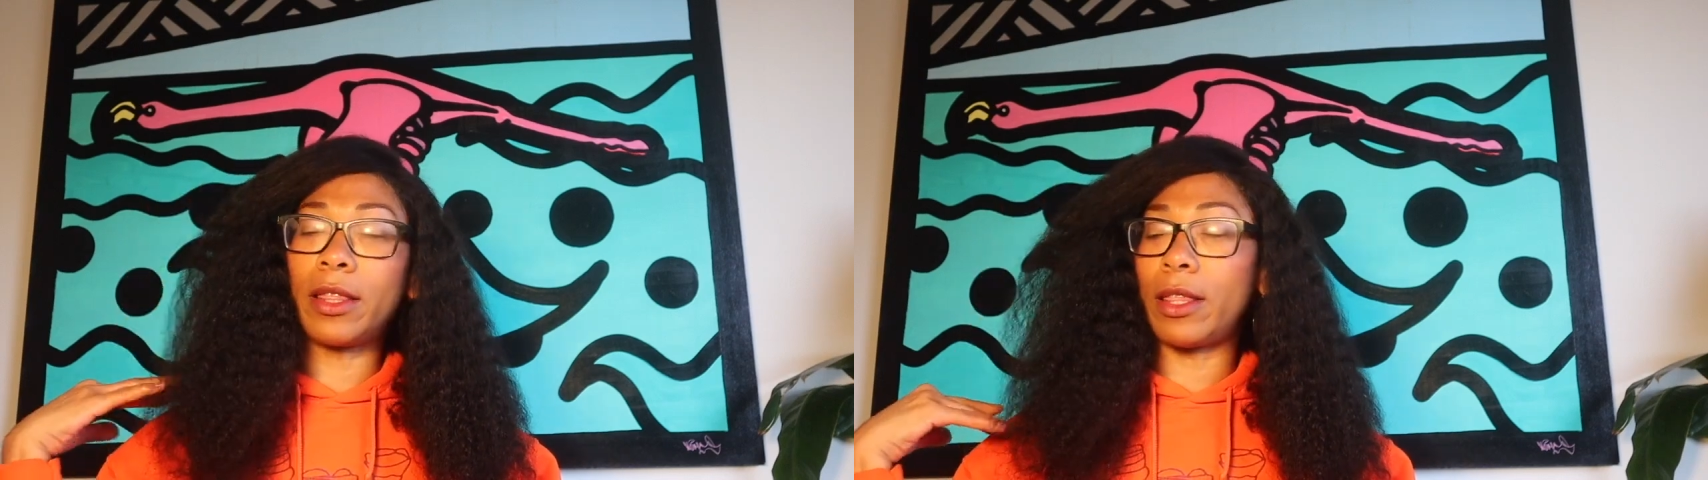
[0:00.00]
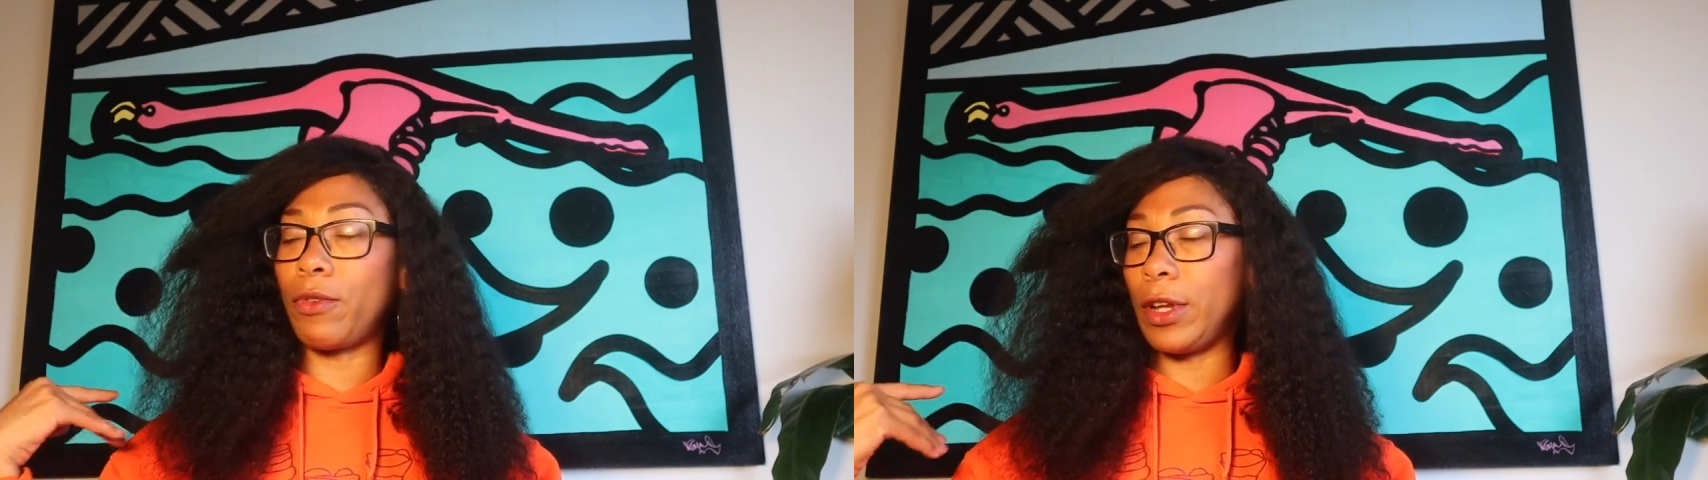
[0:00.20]

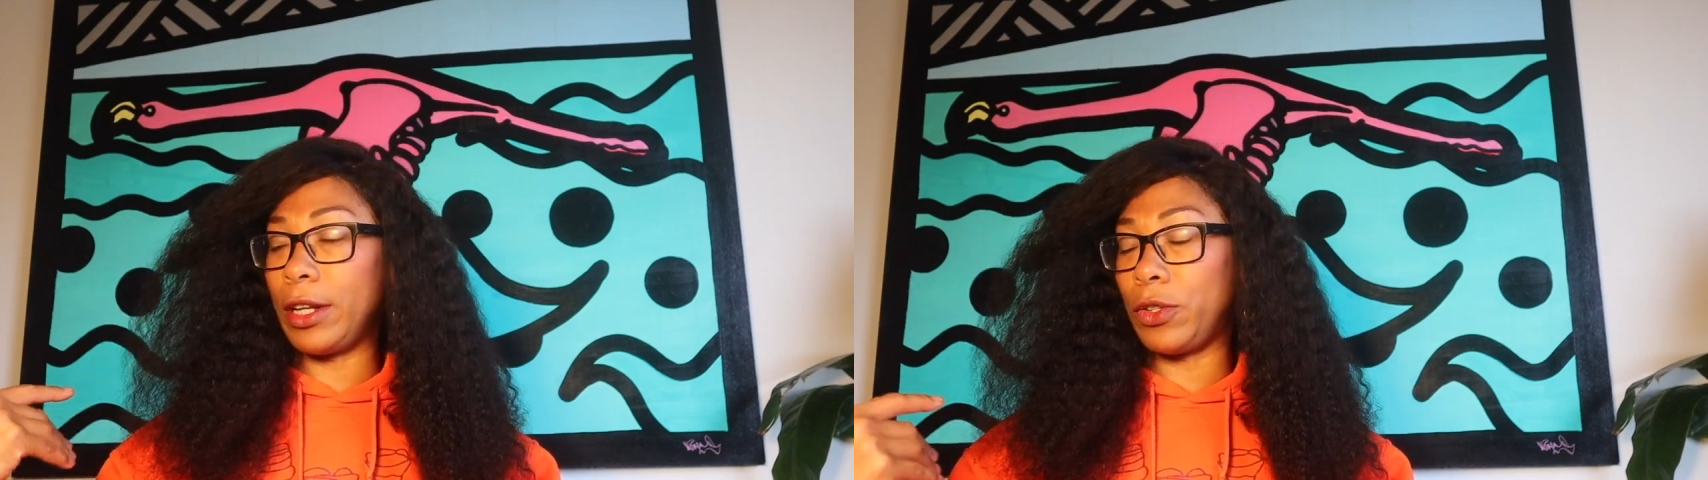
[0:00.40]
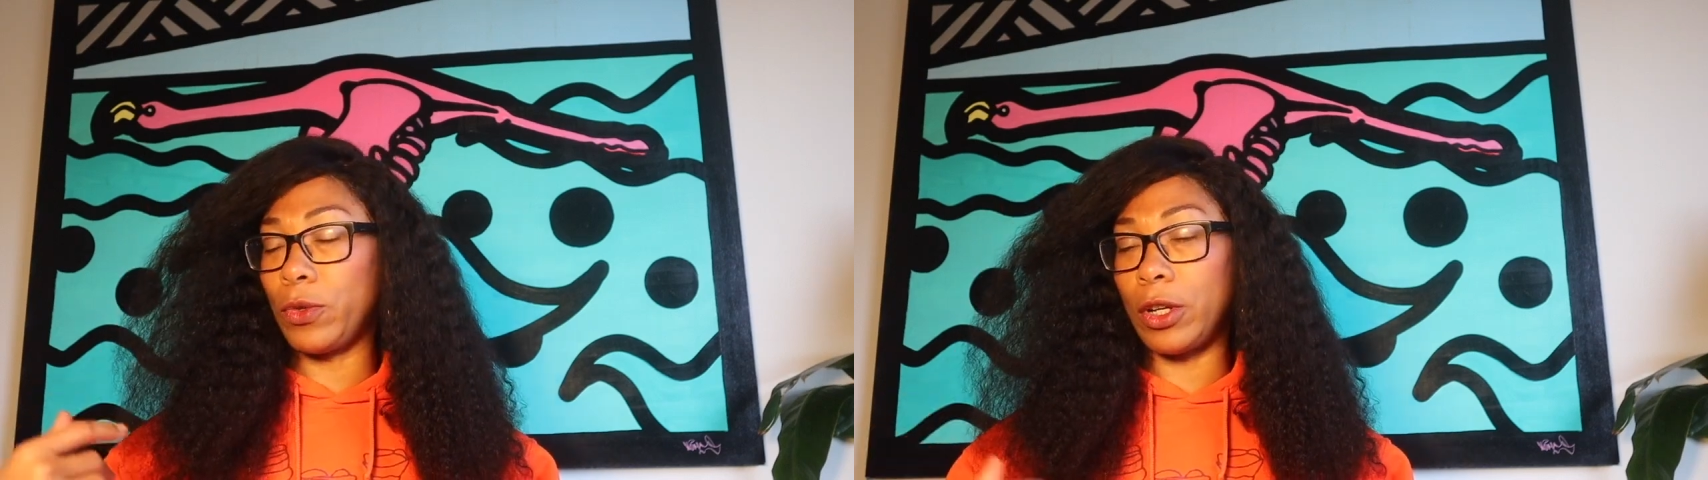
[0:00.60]
they
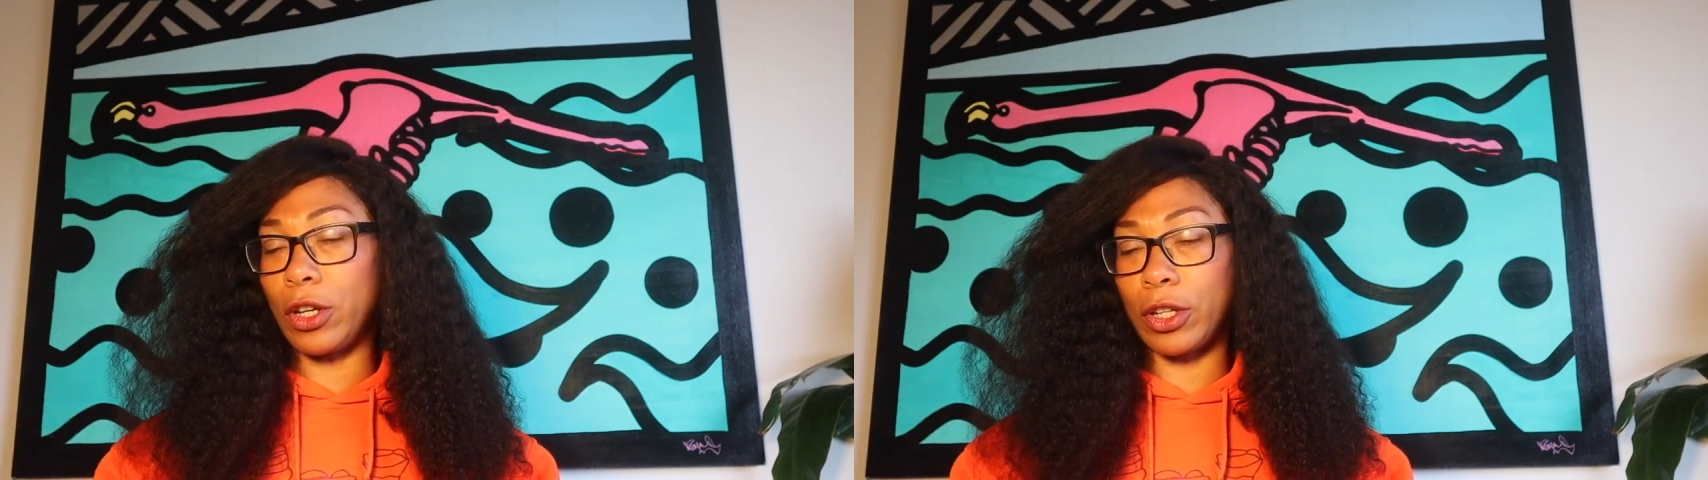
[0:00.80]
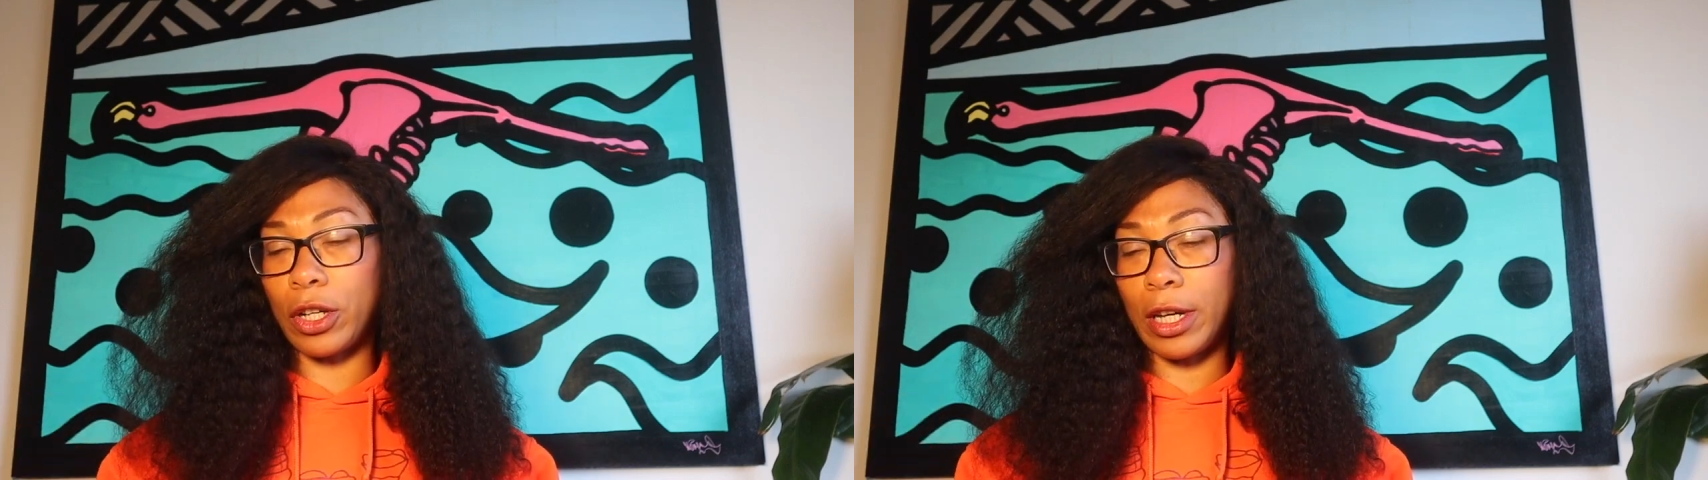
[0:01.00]
really do
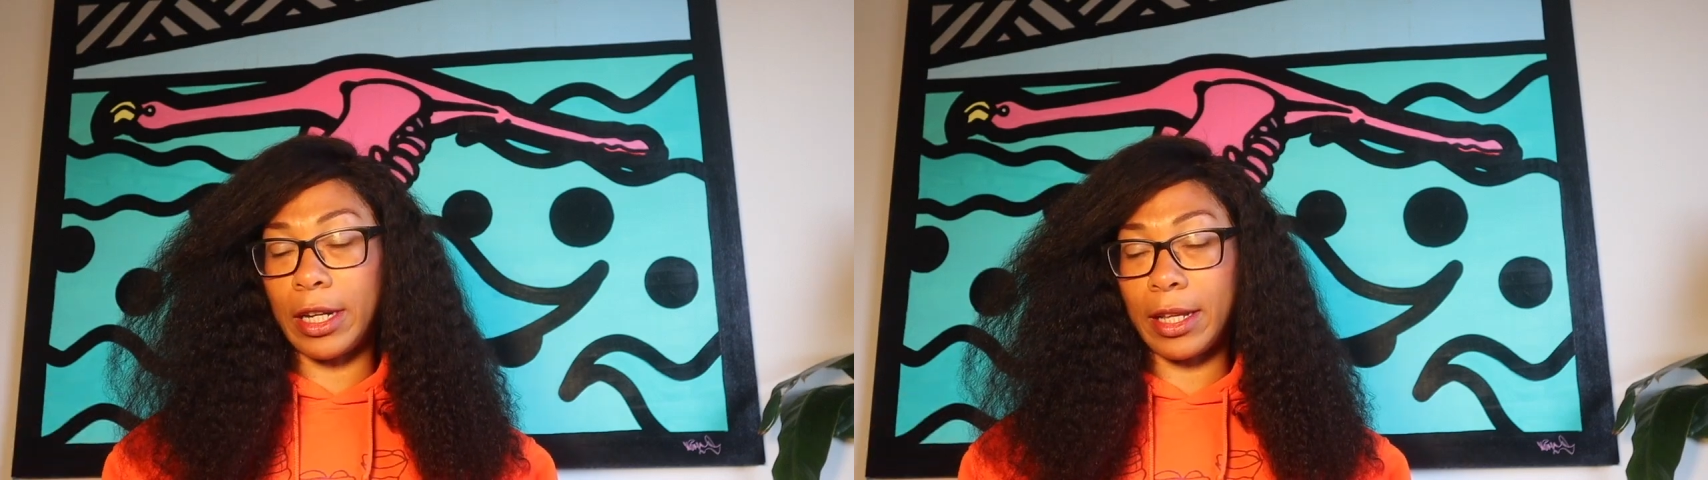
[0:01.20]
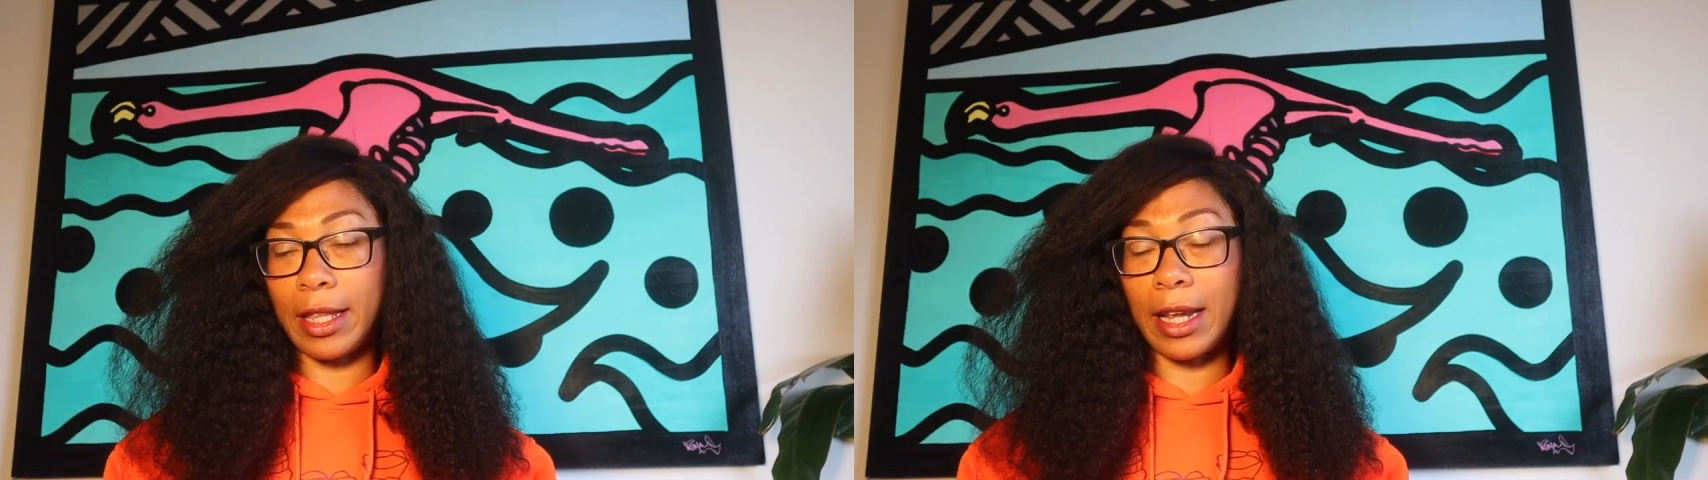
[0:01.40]
look good.